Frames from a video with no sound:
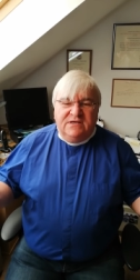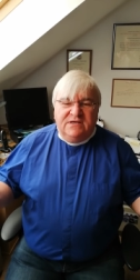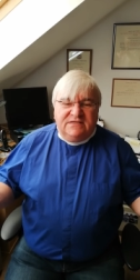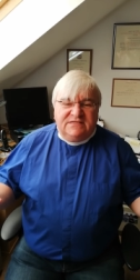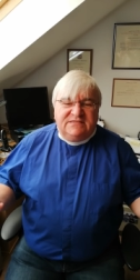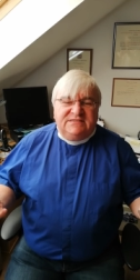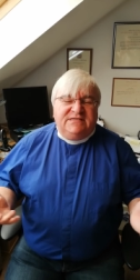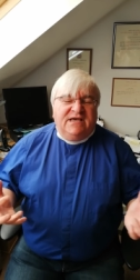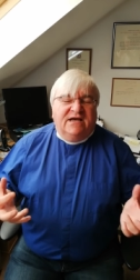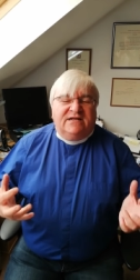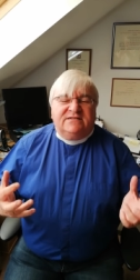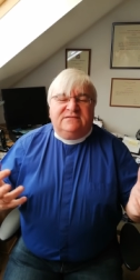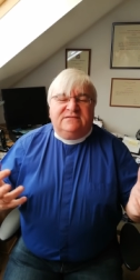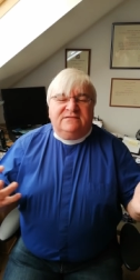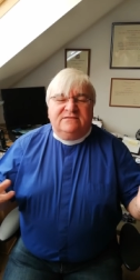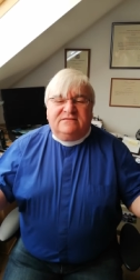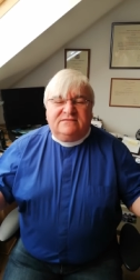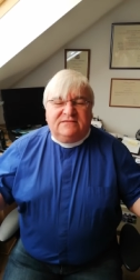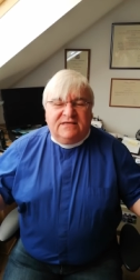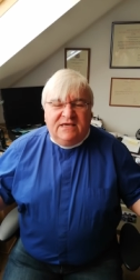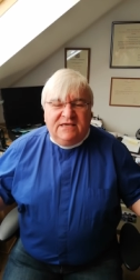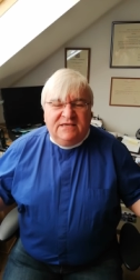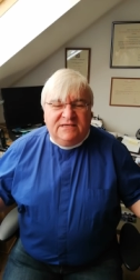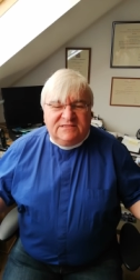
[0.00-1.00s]
certain
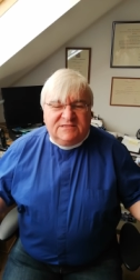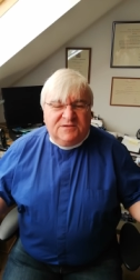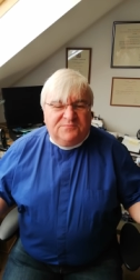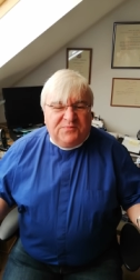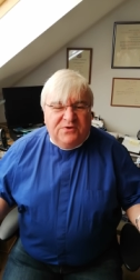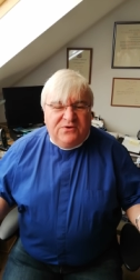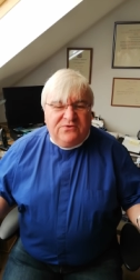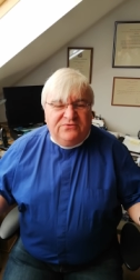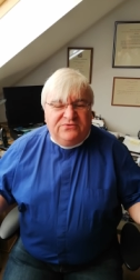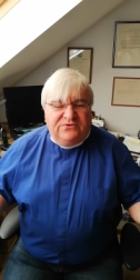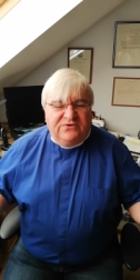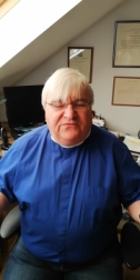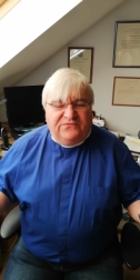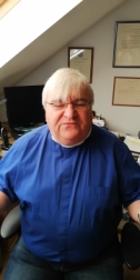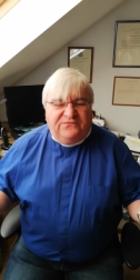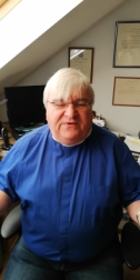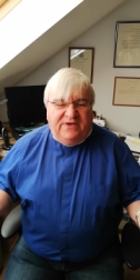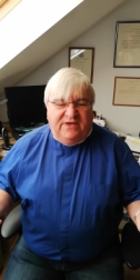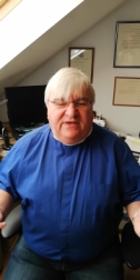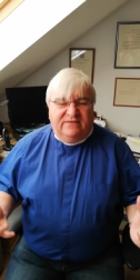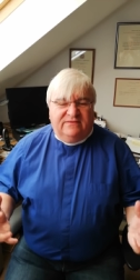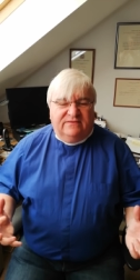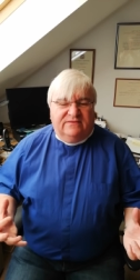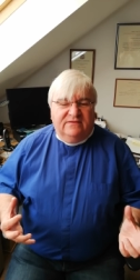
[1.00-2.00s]
things about their
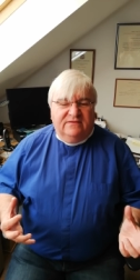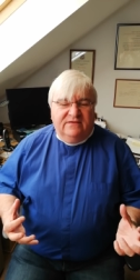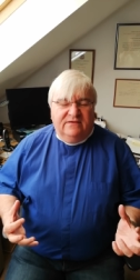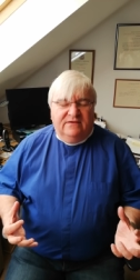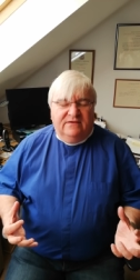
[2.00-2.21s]
faith